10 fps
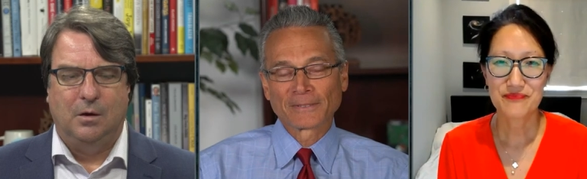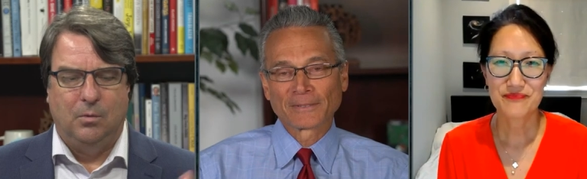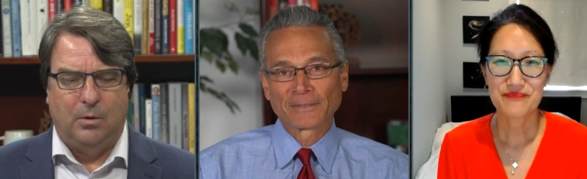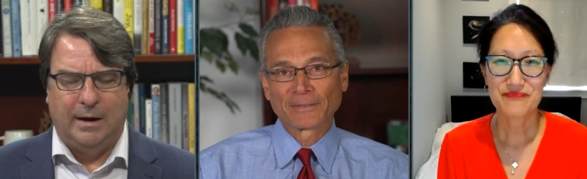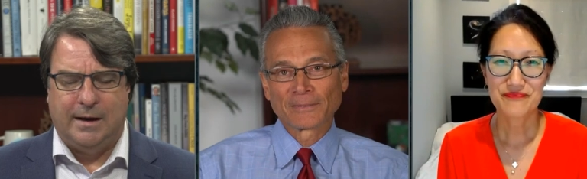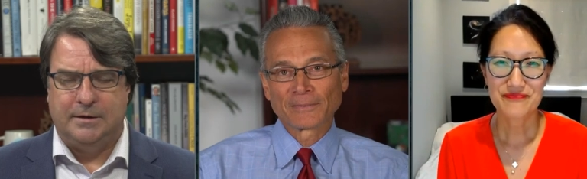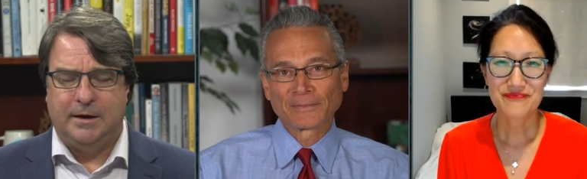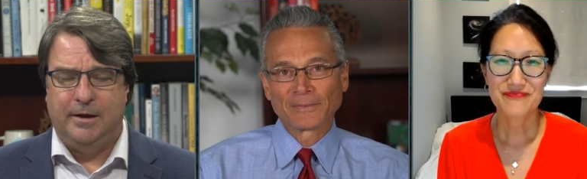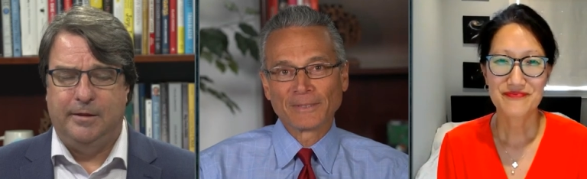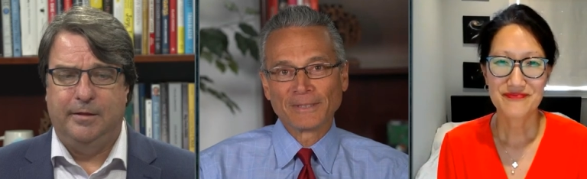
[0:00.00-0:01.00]
Speaker 1: Well, I got to
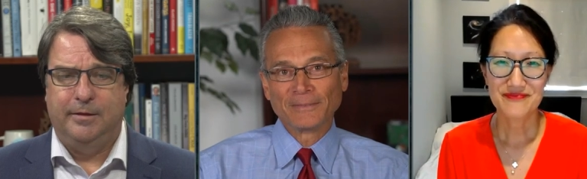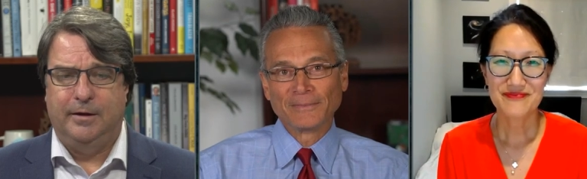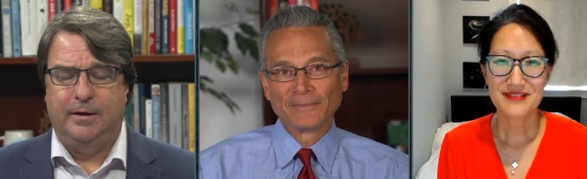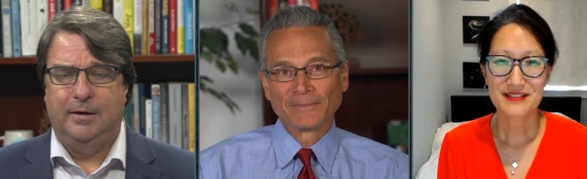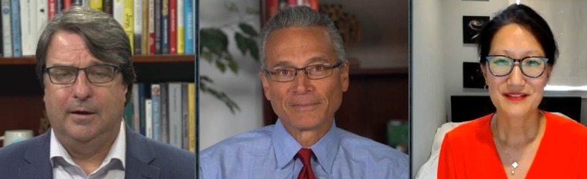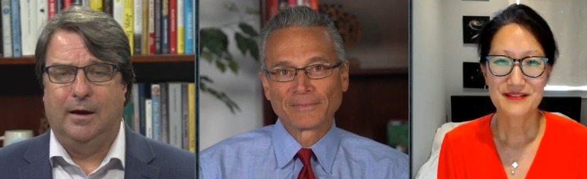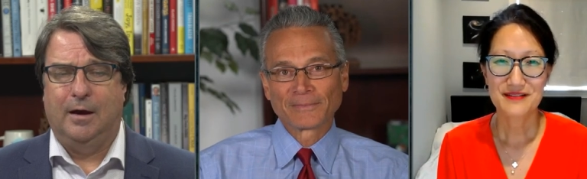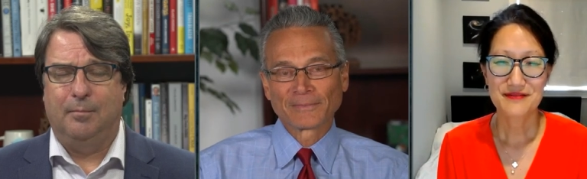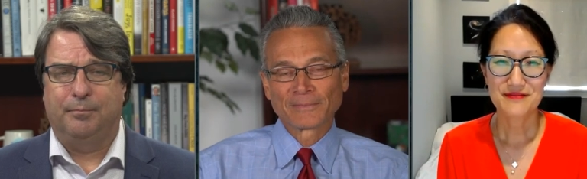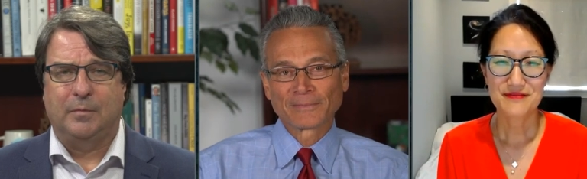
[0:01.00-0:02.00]
tell you that the
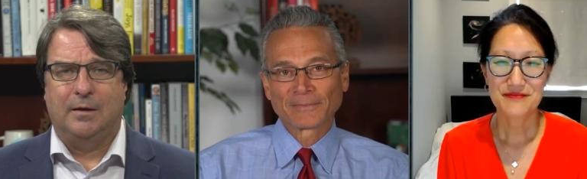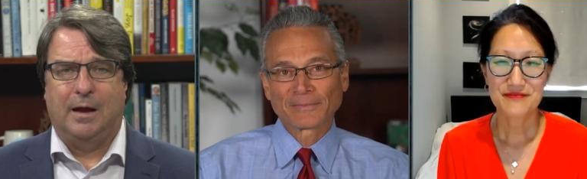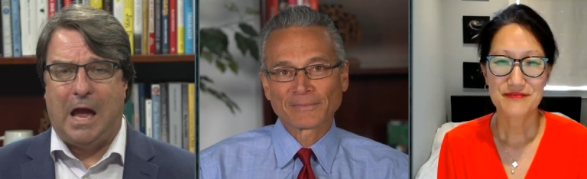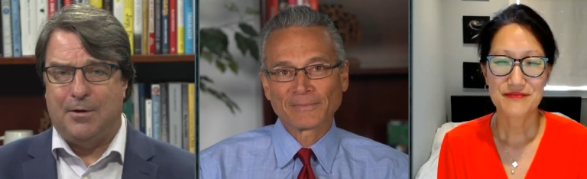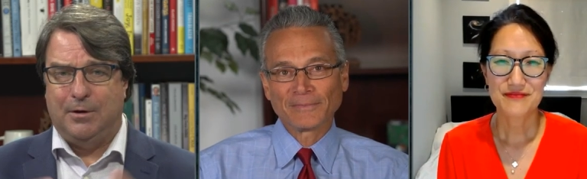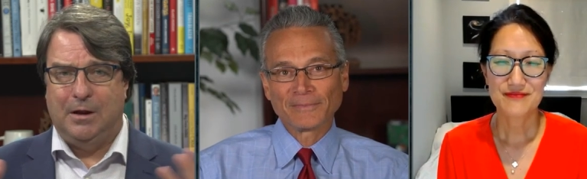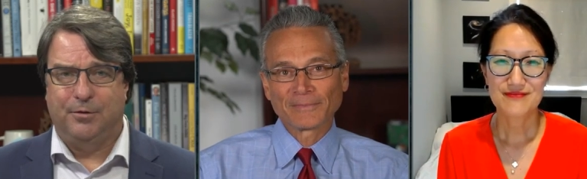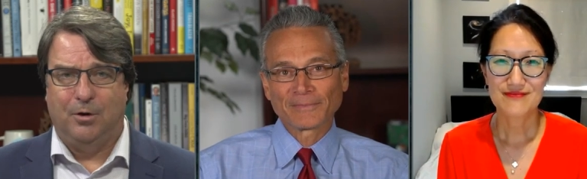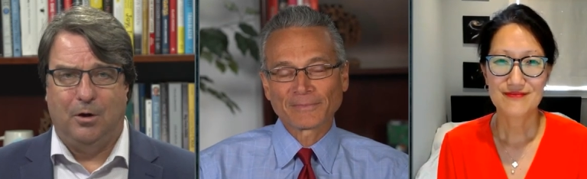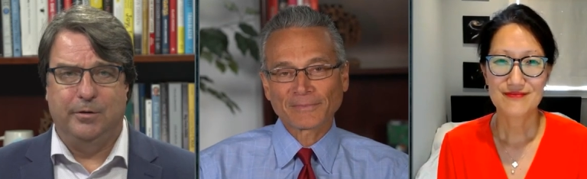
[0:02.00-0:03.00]
um, irony
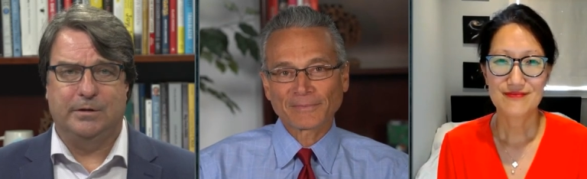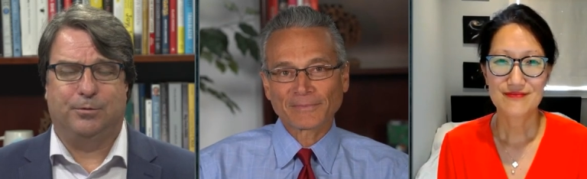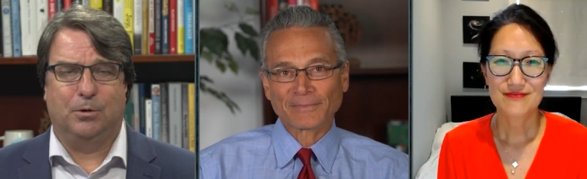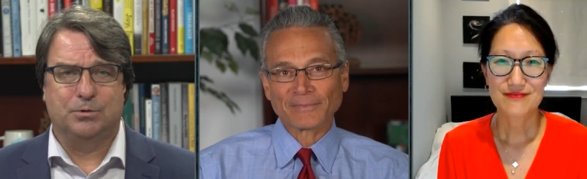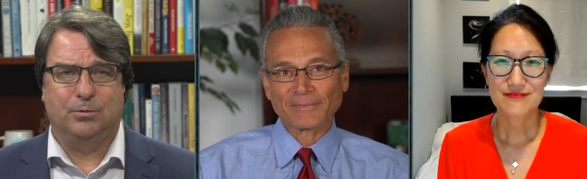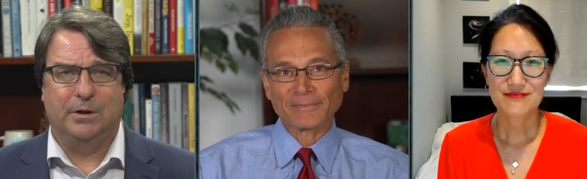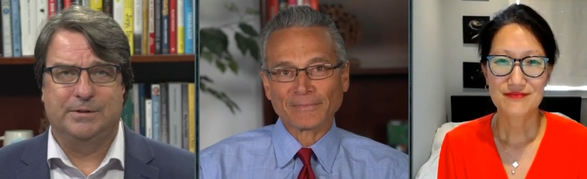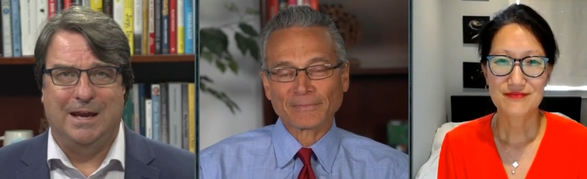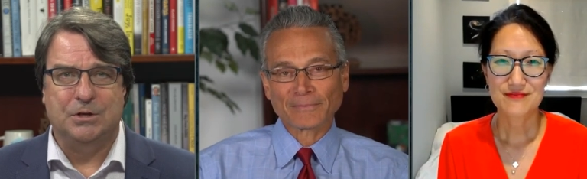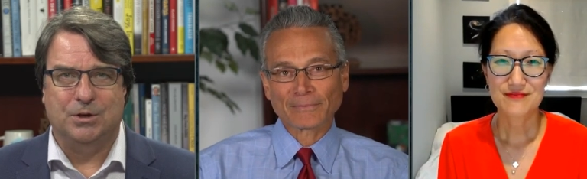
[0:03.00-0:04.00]
of all this
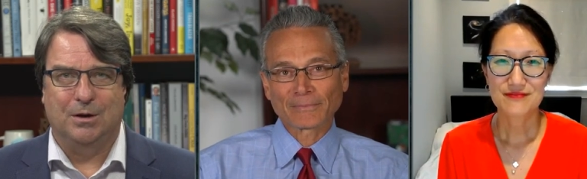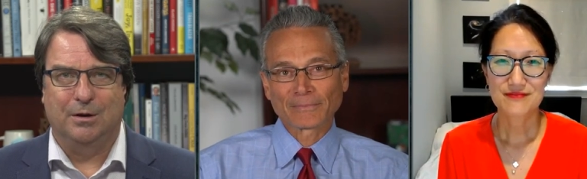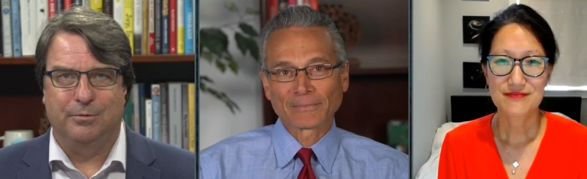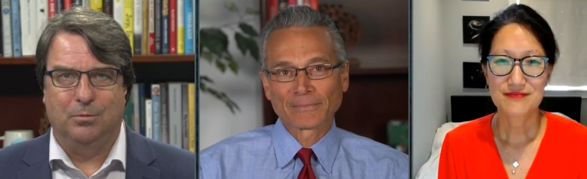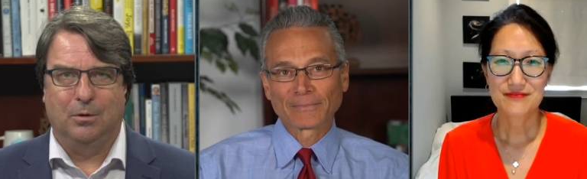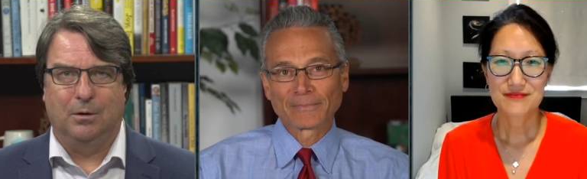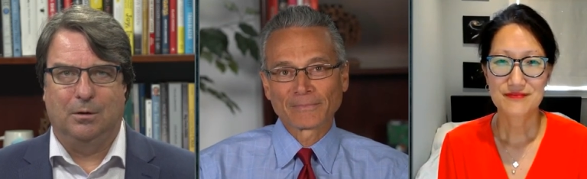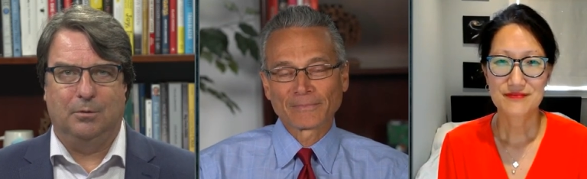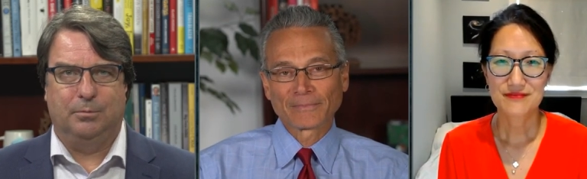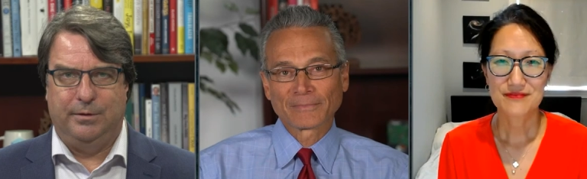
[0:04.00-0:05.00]
virtualization of the
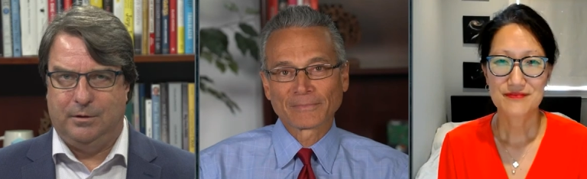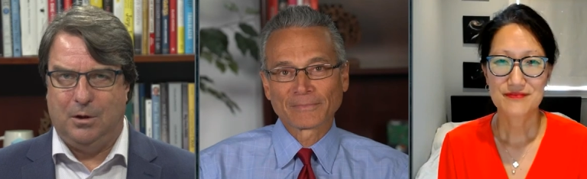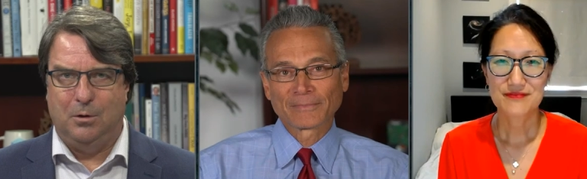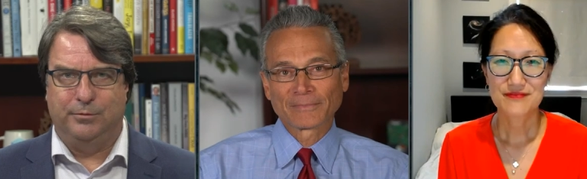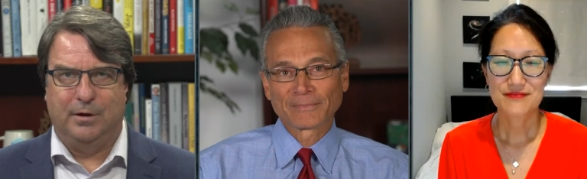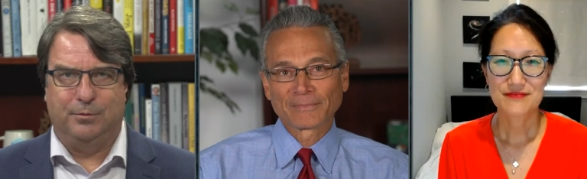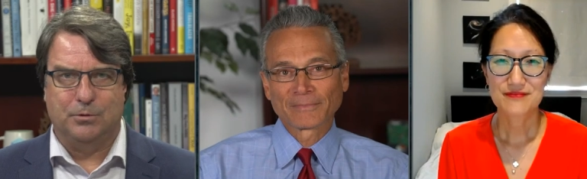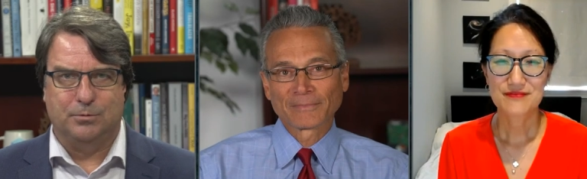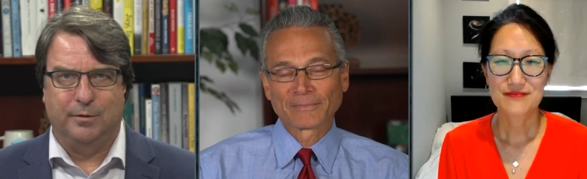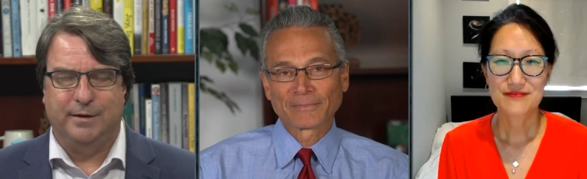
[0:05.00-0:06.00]
world with COVID,
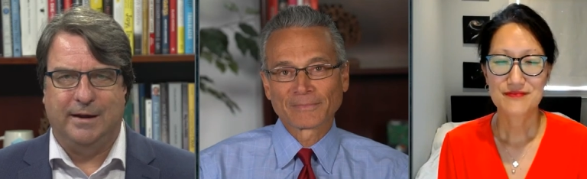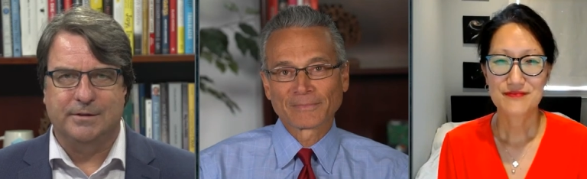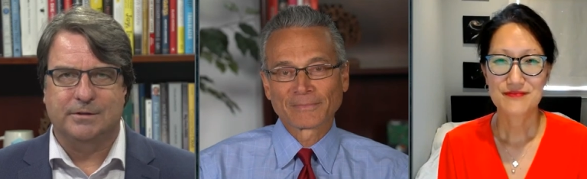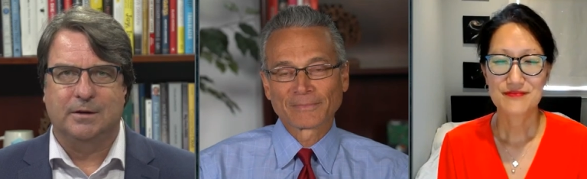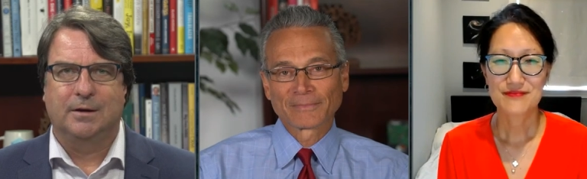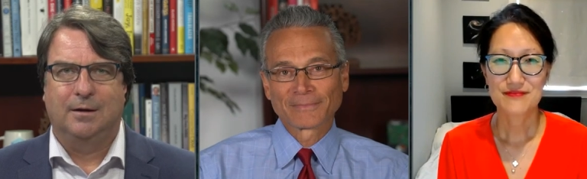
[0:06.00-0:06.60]
virtual events,